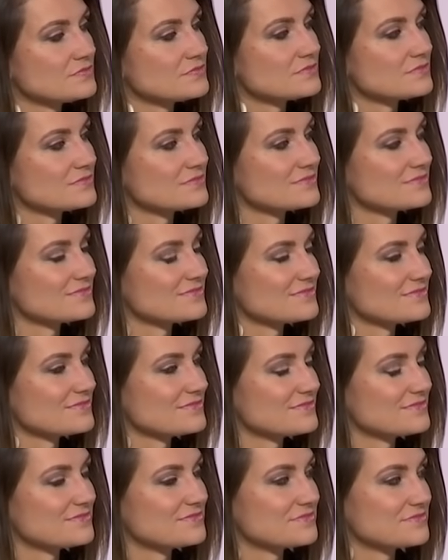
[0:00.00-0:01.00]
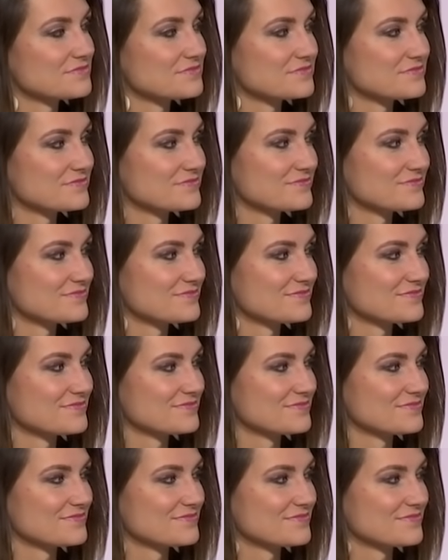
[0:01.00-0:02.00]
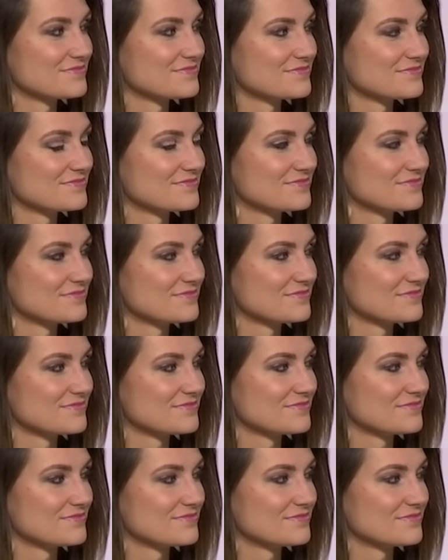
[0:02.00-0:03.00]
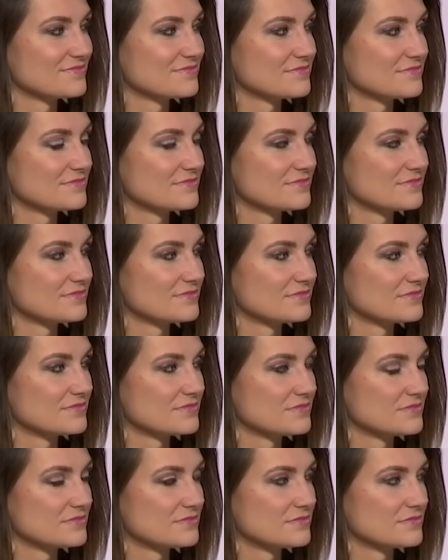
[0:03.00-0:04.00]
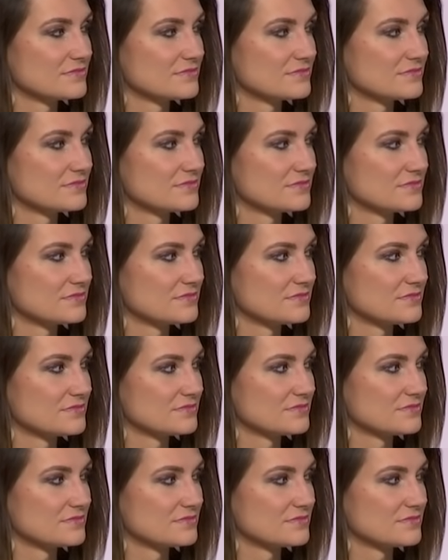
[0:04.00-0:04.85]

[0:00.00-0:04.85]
The person shown says nothing.